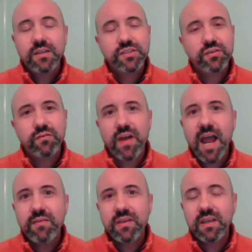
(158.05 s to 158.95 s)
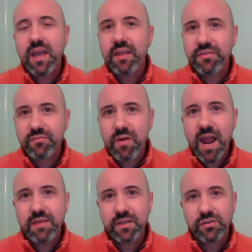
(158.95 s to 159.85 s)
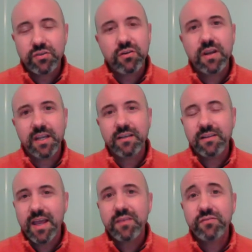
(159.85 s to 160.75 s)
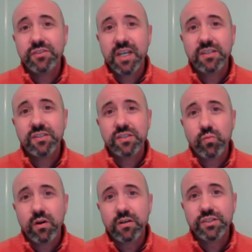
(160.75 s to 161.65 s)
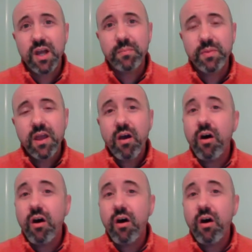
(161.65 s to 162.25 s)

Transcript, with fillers: Surviving and Thriving During Life Changes workshop